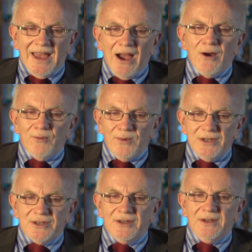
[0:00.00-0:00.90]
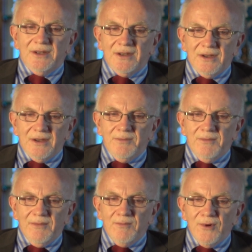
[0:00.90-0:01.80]
outreach
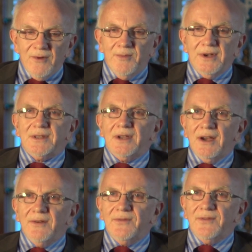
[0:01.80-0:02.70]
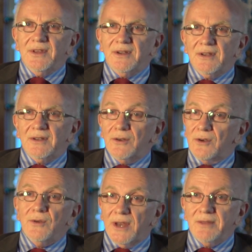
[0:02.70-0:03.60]
movement of the
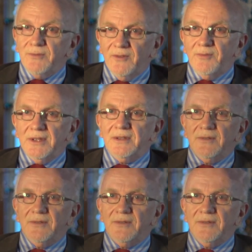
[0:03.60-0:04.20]
Gulen Movement,